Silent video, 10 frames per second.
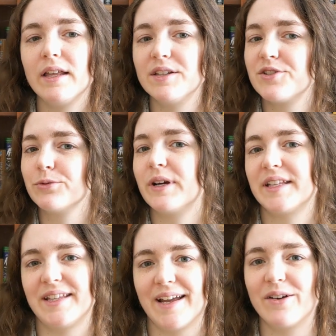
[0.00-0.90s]
is the
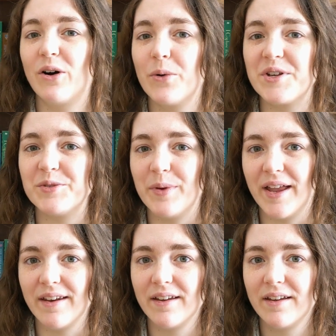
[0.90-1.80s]
way that they had always
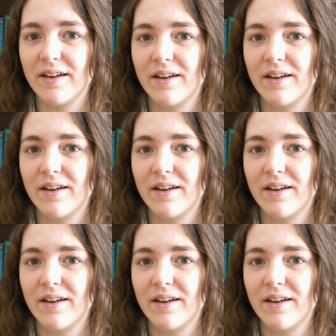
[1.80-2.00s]
been.